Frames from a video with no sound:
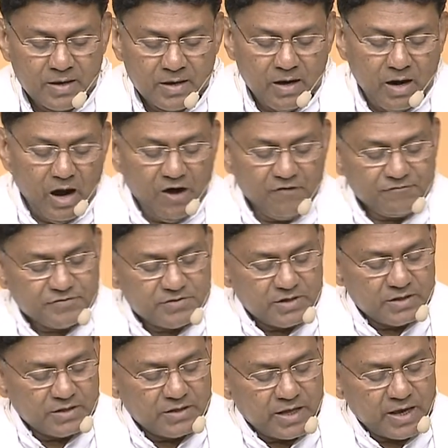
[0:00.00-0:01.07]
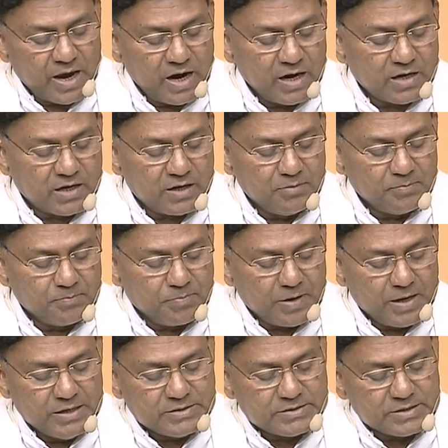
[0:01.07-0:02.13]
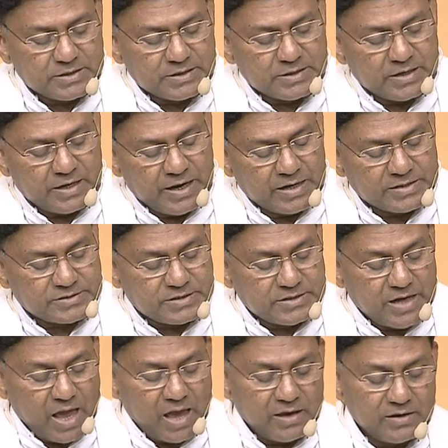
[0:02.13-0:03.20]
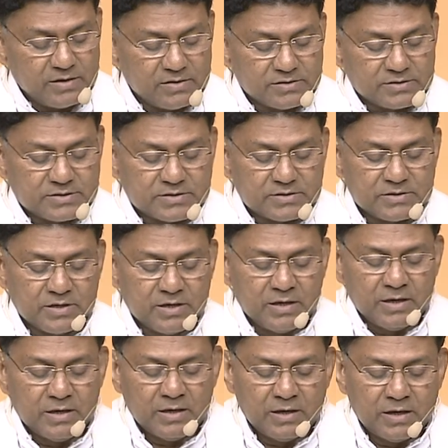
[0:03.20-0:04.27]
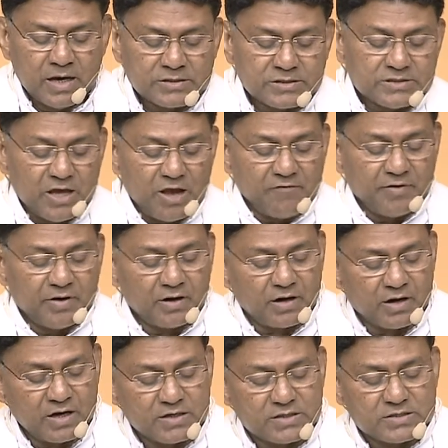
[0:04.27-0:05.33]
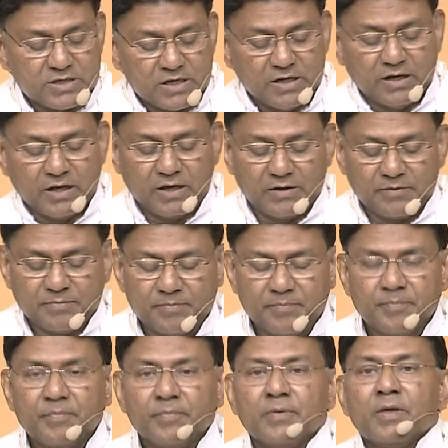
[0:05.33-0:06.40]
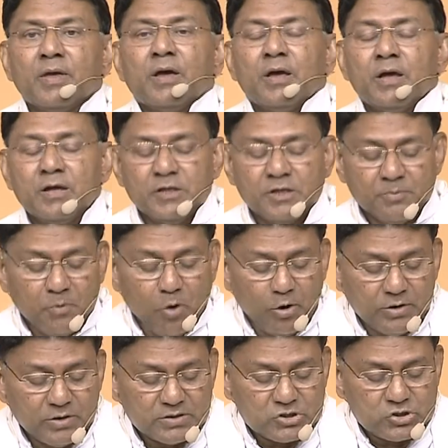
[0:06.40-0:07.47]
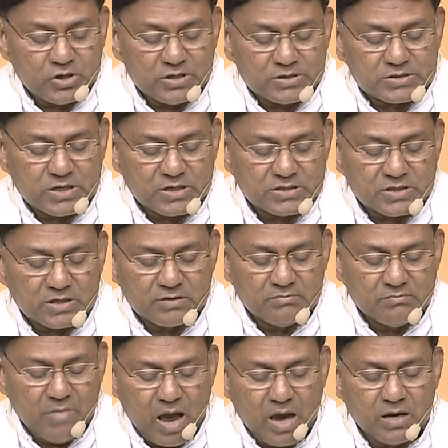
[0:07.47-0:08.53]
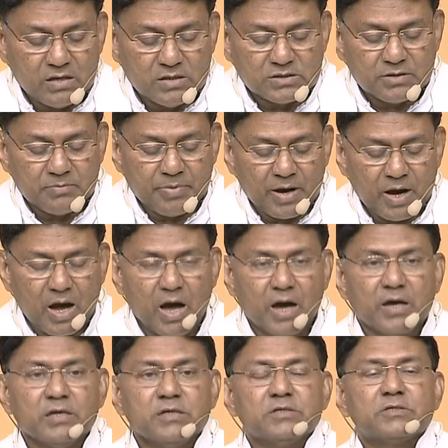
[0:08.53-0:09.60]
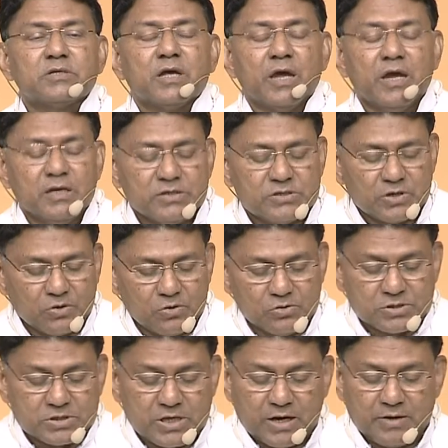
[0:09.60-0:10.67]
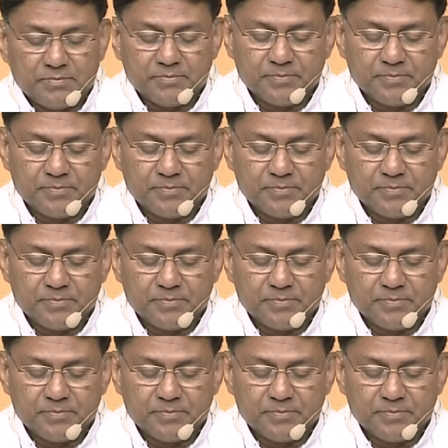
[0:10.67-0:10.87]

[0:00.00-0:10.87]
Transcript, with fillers: After they had completed its days, as they were returning, the boy Jesus remained behind in Jerusalem,